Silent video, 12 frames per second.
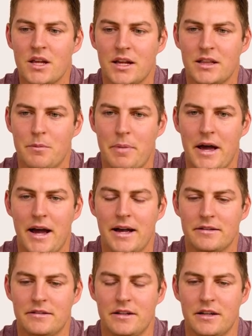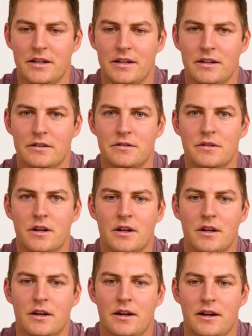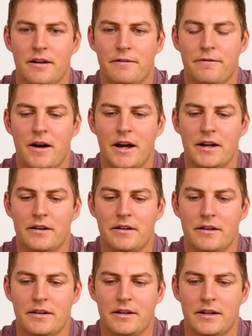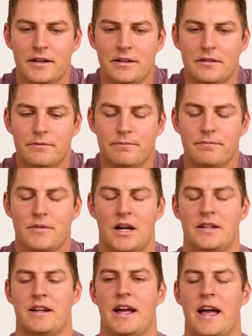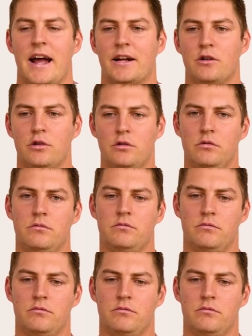in the past is find a diagonal.